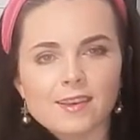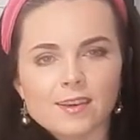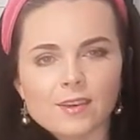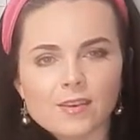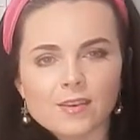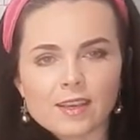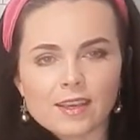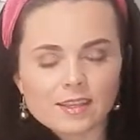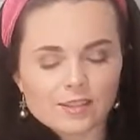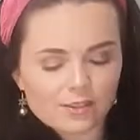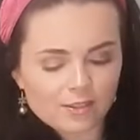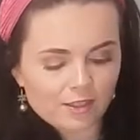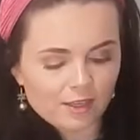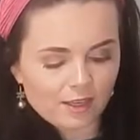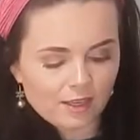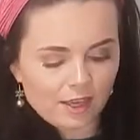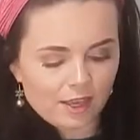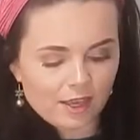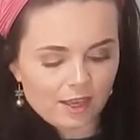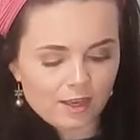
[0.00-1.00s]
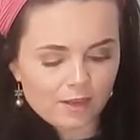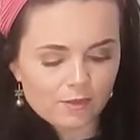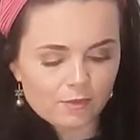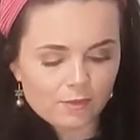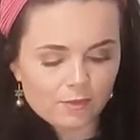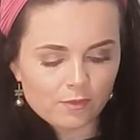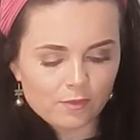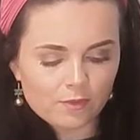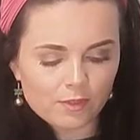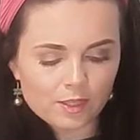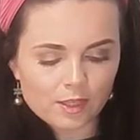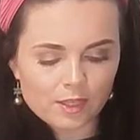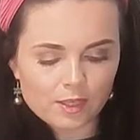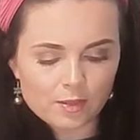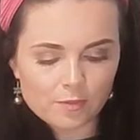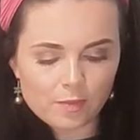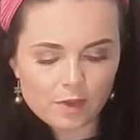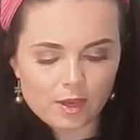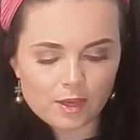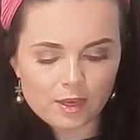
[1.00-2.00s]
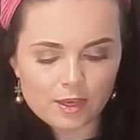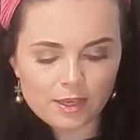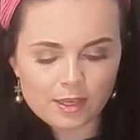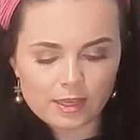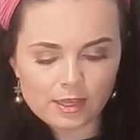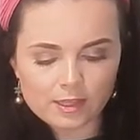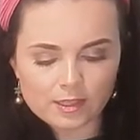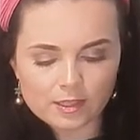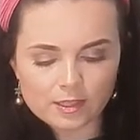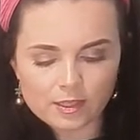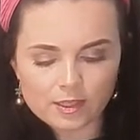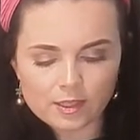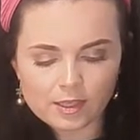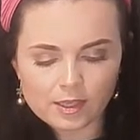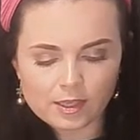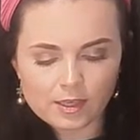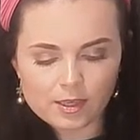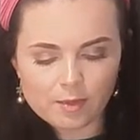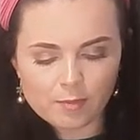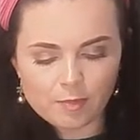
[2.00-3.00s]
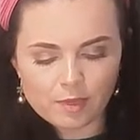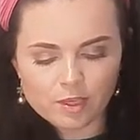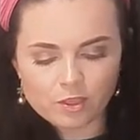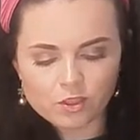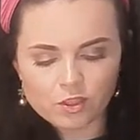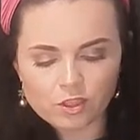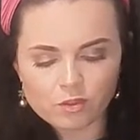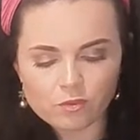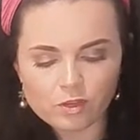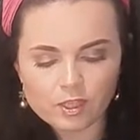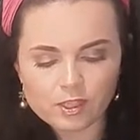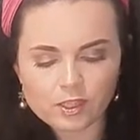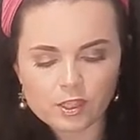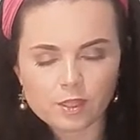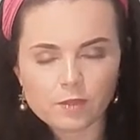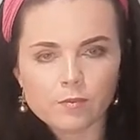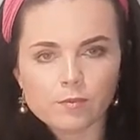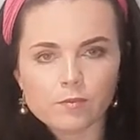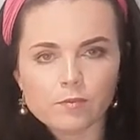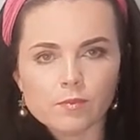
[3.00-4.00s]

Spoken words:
Okay, so I have my mixture ready.